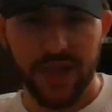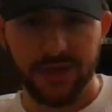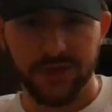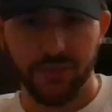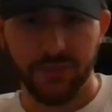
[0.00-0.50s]

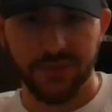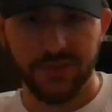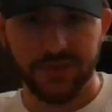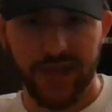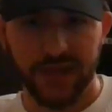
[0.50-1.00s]
interpret
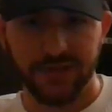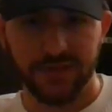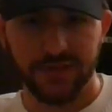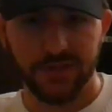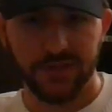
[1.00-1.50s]
this
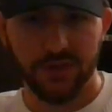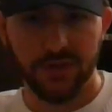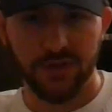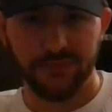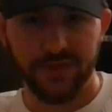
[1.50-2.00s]
as the
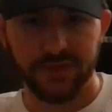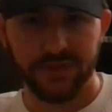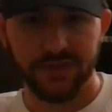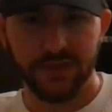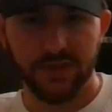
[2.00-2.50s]
start of
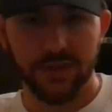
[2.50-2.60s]
this